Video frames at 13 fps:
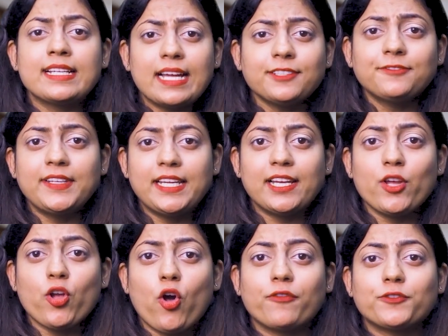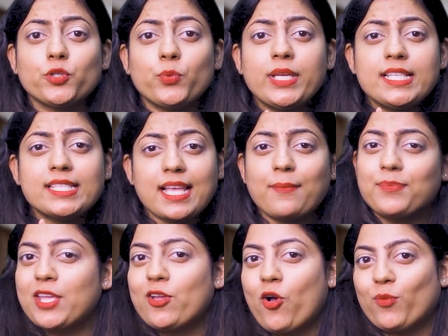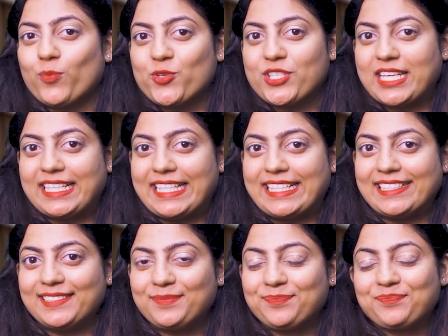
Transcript: gut feeling of doing something almost illegal.